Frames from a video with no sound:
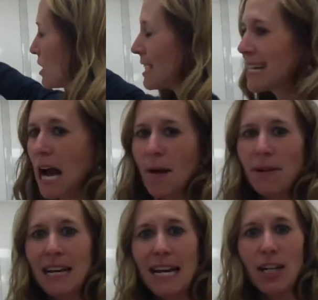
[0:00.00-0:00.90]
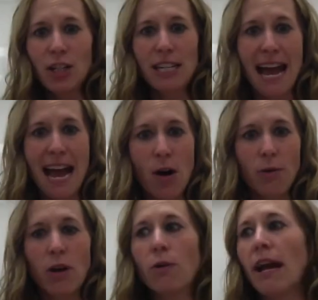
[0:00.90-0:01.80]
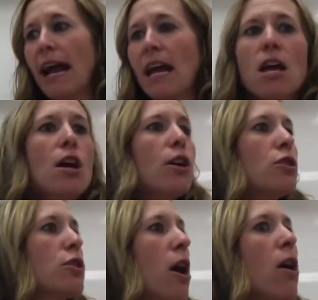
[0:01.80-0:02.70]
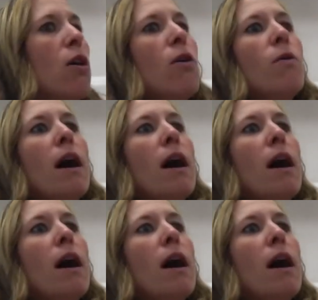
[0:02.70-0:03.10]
denominator down. Okay, so